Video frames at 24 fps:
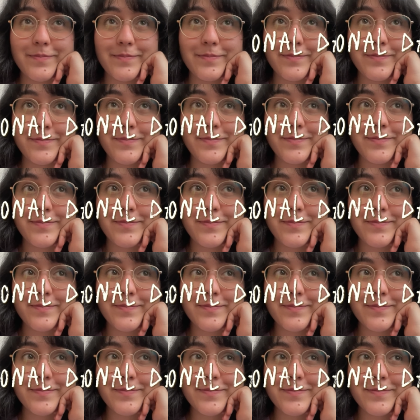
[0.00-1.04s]

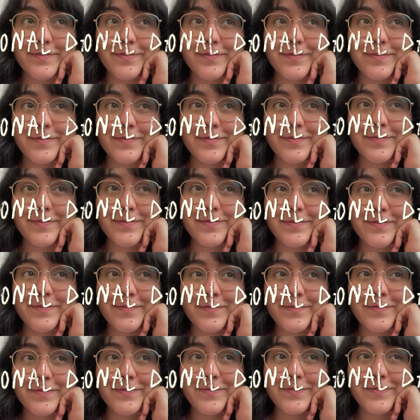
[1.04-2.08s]

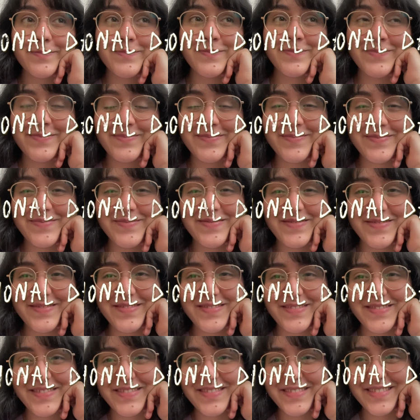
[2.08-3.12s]

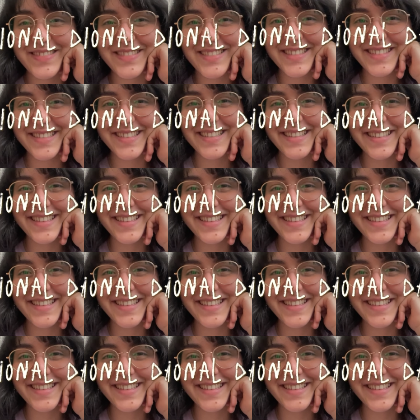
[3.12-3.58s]
Nobody speaks.